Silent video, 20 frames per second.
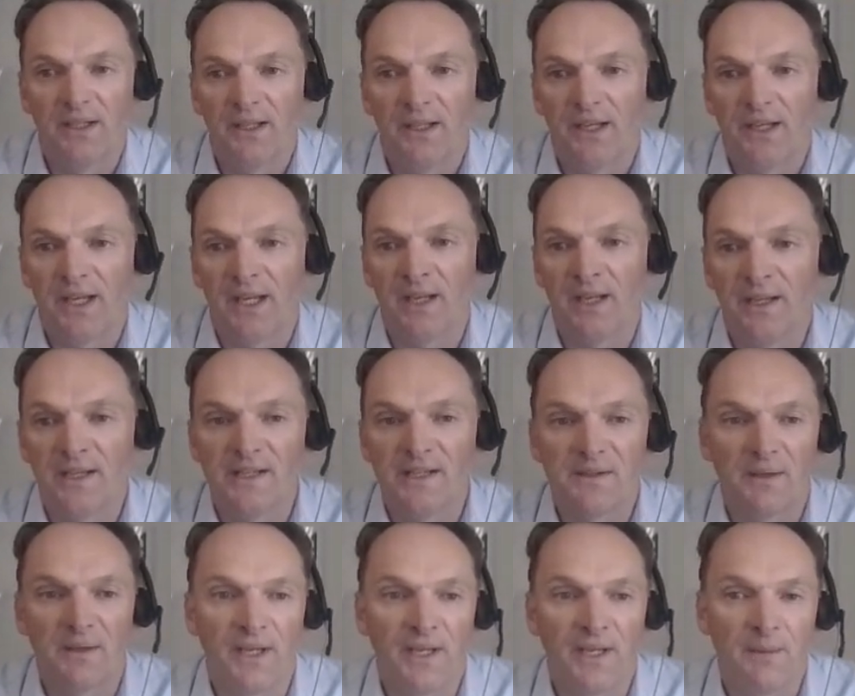And
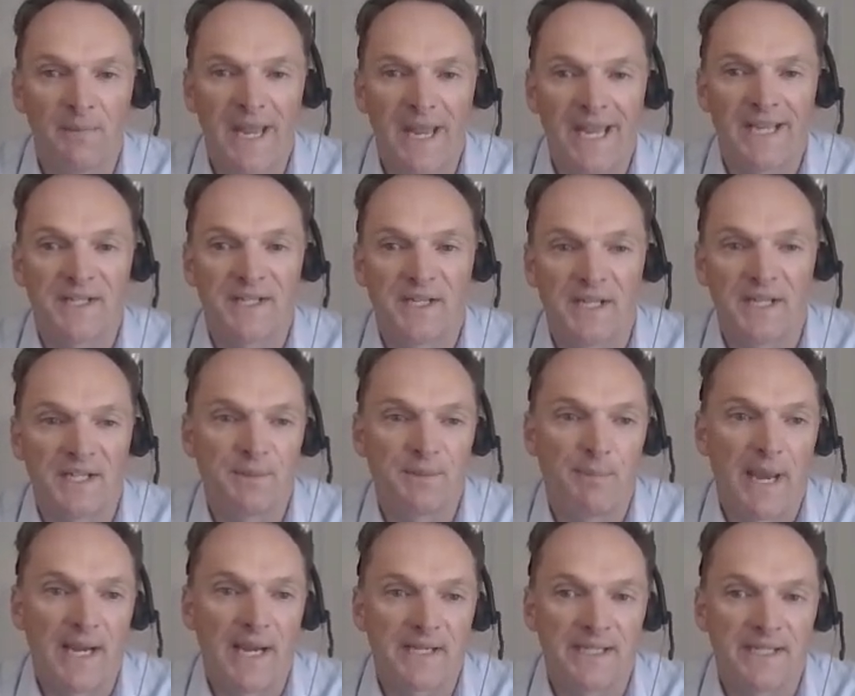as
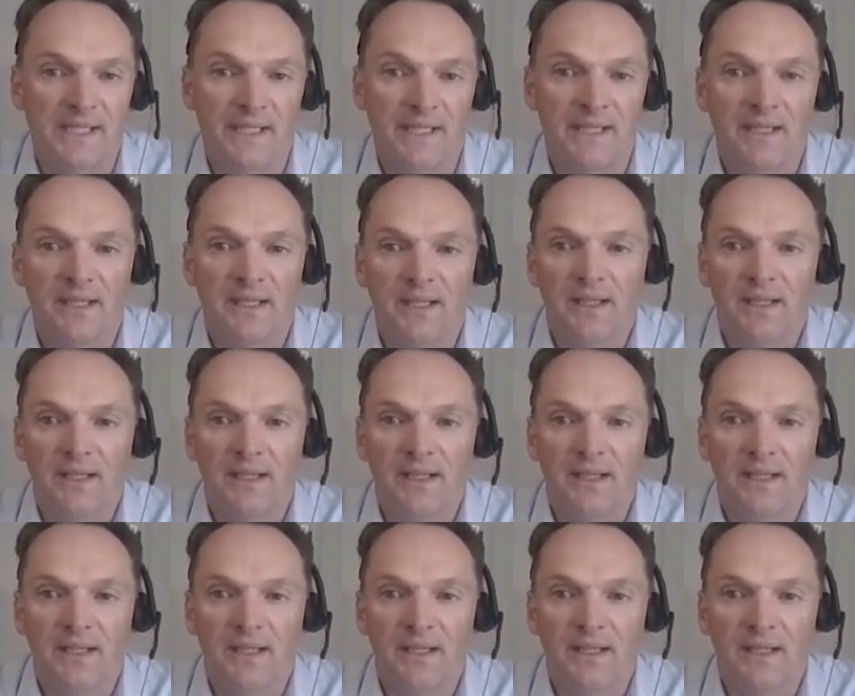expected,